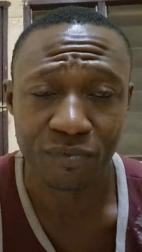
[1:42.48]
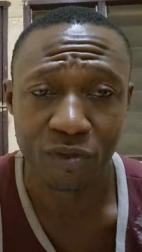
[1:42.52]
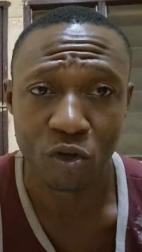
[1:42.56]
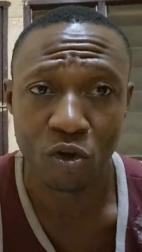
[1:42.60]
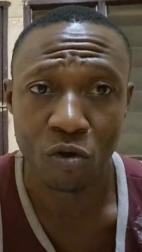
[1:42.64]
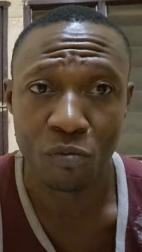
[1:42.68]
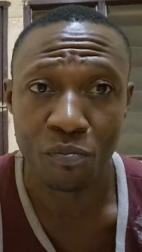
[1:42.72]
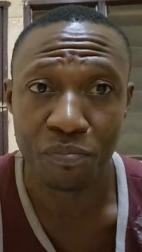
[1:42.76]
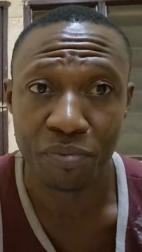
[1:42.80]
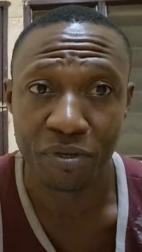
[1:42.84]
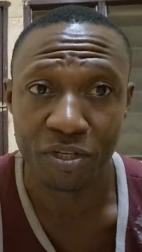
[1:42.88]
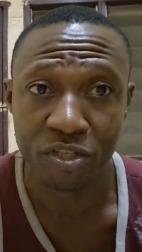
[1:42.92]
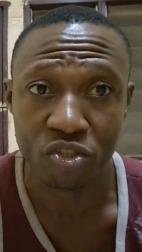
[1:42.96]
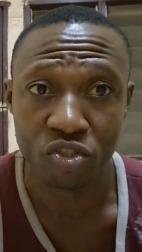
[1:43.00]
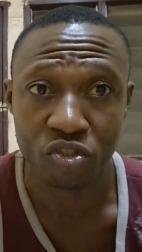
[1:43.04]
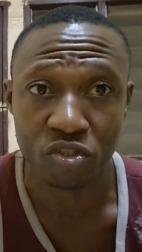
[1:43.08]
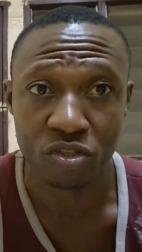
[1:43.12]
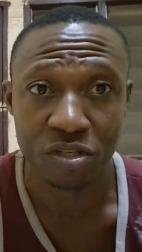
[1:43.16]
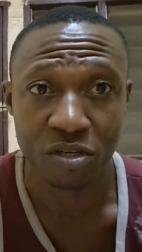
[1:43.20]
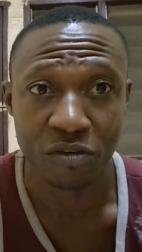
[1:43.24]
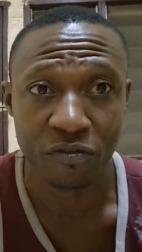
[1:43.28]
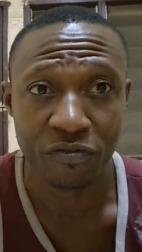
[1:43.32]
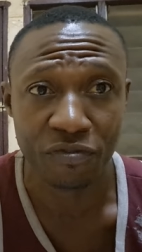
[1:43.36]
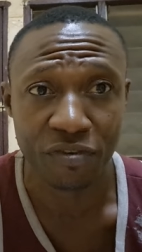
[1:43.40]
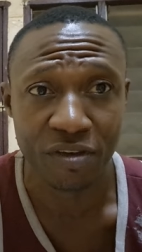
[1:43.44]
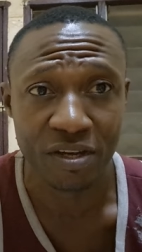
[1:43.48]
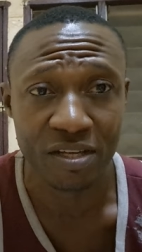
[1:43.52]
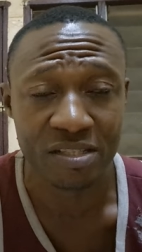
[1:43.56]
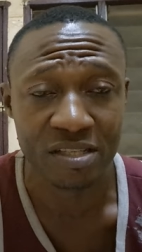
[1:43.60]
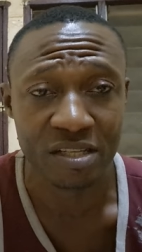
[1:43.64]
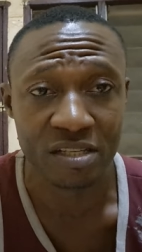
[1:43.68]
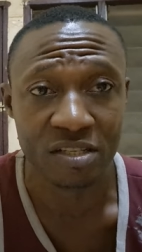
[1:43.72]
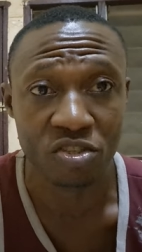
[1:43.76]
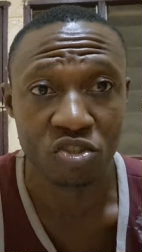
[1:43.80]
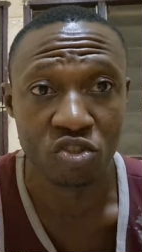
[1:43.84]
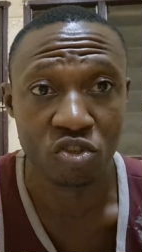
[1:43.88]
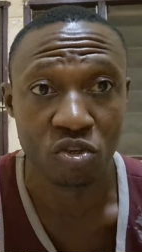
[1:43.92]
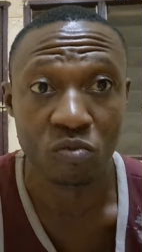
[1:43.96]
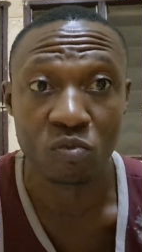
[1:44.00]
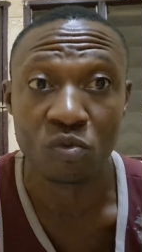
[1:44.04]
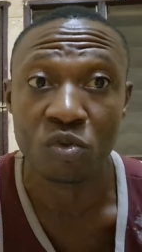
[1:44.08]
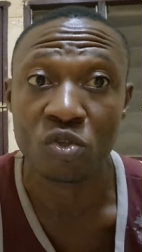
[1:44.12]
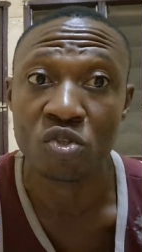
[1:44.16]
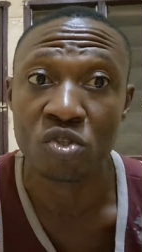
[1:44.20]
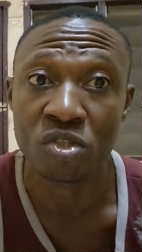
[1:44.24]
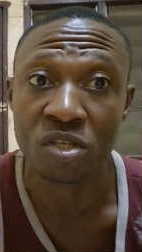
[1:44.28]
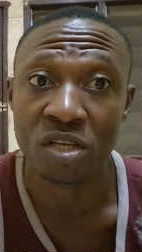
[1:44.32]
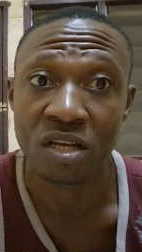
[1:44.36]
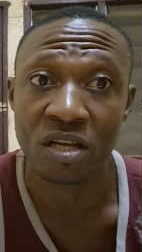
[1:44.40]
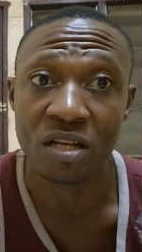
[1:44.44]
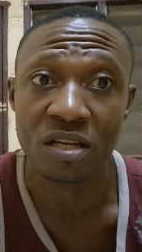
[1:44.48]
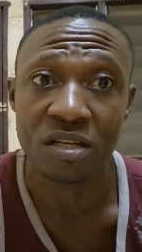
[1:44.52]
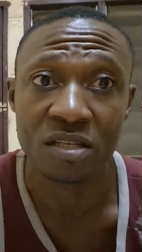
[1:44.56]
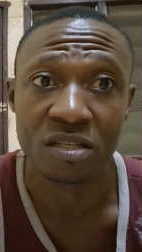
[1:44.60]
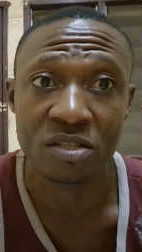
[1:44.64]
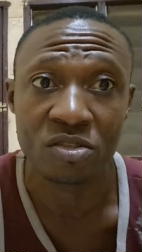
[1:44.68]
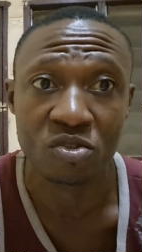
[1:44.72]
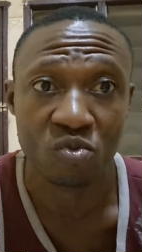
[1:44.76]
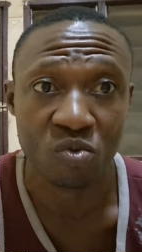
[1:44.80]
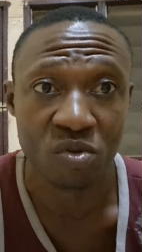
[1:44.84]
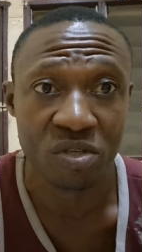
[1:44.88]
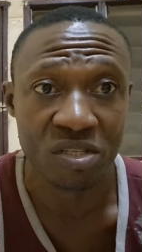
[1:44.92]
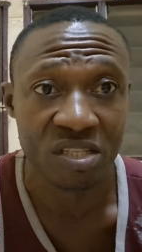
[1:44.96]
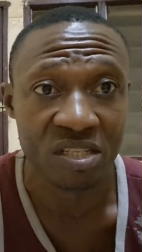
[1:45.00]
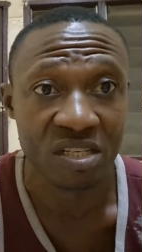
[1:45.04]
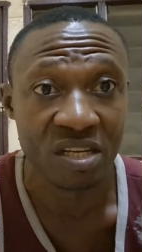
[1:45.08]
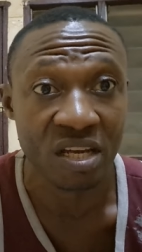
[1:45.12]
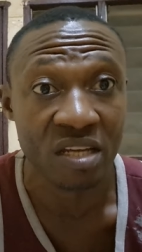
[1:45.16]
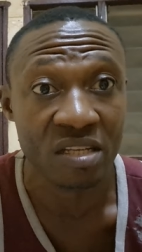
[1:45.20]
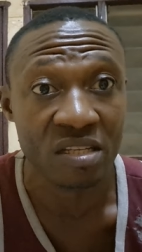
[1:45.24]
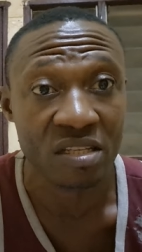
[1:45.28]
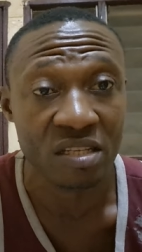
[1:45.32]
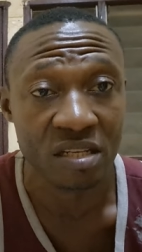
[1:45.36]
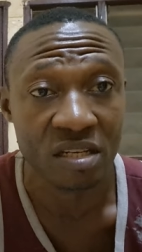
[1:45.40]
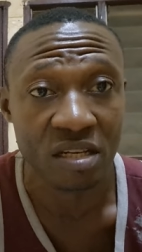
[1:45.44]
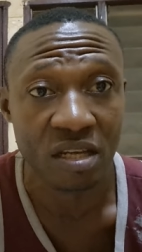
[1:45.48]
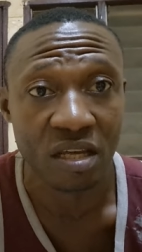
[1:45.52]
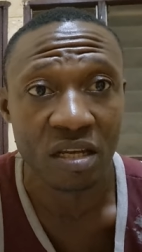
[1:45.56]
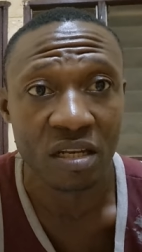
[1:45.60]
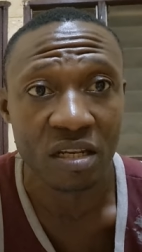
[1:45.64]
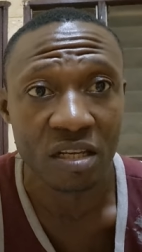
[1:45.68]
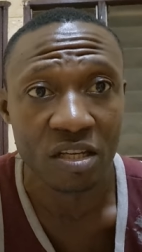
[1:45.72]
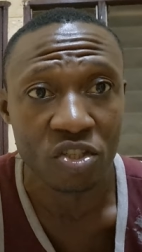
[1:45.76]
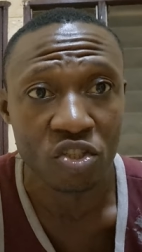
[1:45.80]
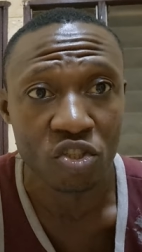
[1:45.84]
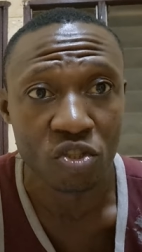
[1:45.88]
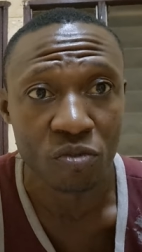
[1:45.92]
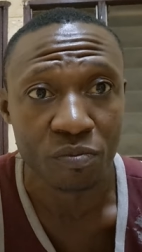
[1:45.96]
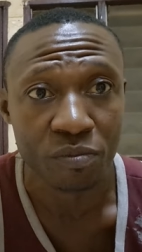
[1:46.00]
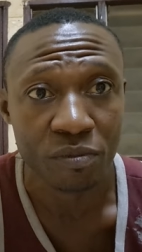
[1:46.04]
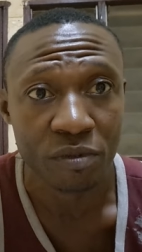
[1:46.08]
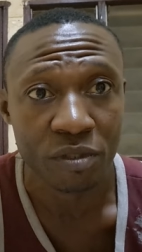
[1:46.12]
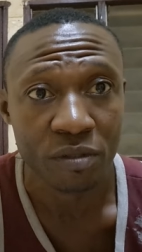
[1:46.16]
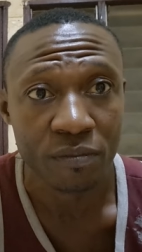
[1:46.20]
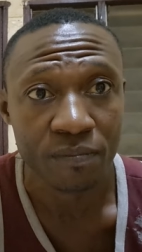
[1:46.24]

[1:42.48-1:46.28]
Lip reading: competition, the first edition was held in 2019 in Egypt,